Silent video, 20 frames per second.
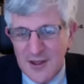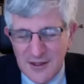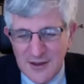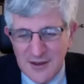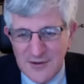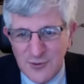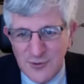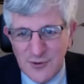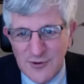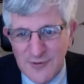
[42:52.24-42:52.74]

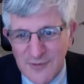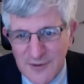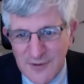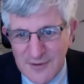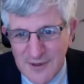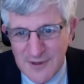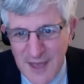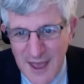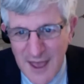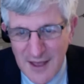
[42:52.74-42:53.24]
sort of
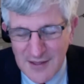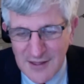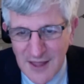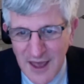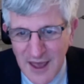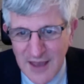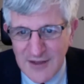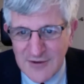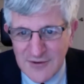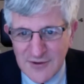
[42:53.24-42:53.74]

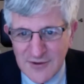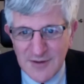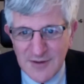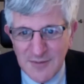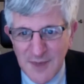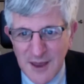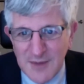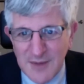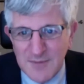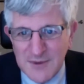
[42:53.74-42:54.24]
lights that
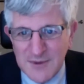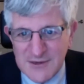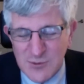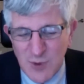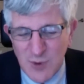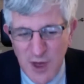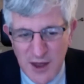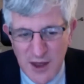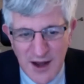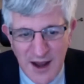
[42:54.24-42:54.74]
made me
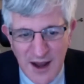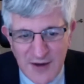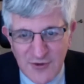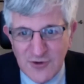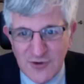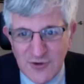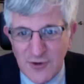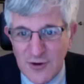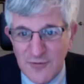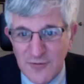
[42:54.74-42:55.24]
sweat and
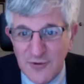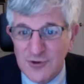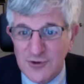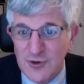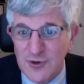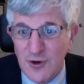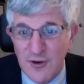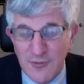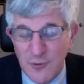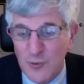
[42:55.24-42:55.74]
actually started to feel
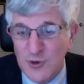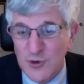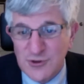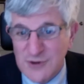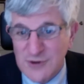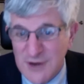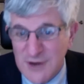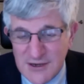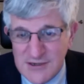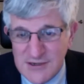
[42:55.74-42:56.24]
sorry for
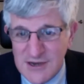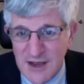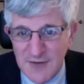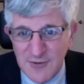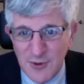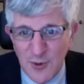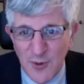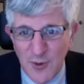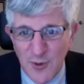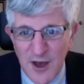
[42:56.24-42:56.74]
Richard Nixon
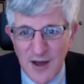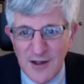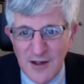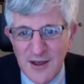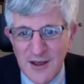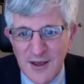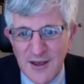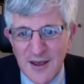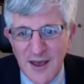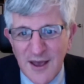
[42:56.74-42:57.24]
after a while.
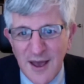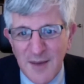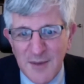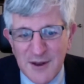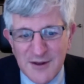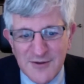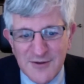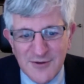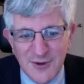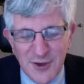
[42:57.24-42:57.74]
I
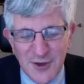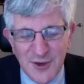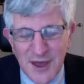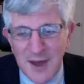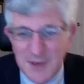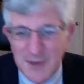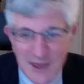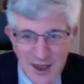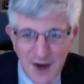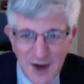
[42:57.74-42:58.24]
mean, so you got
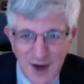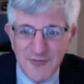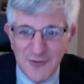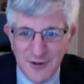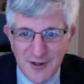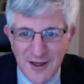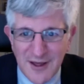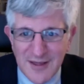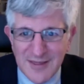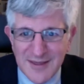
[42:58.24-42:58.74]
to be
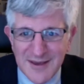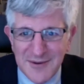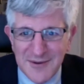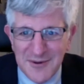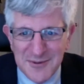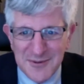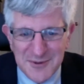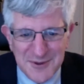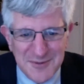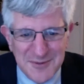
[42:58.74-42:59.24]
careful, I think,
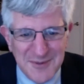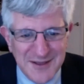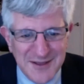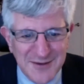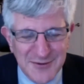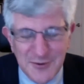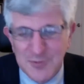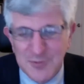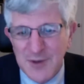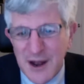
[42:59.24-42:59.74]
when you make
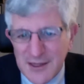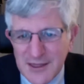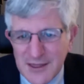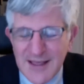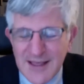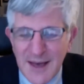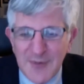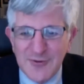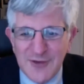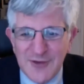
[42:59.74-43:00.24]
this. But I do
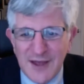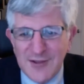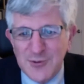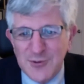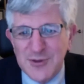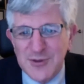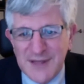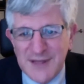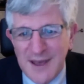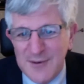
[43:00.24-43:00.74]
think that was the
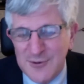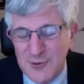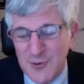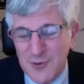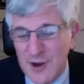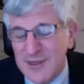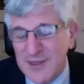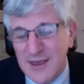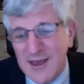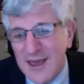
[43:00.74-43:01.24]

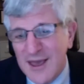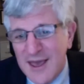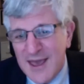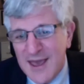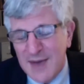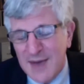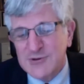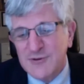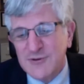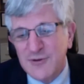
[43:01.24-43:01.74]
right thing.
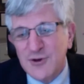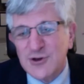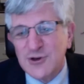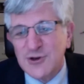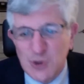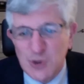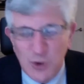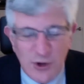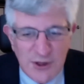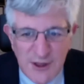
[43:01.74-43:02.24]
It was a very
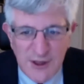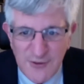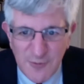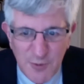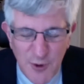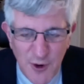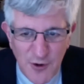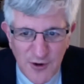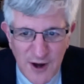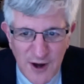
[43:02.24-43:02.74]
short-lived
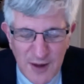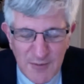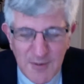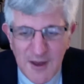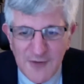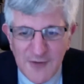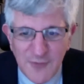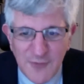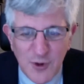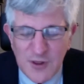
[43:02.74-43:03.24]
program.
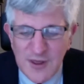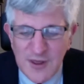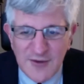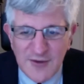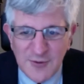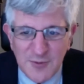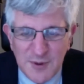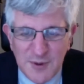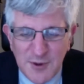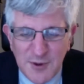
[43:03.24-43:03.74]
About 40,000 people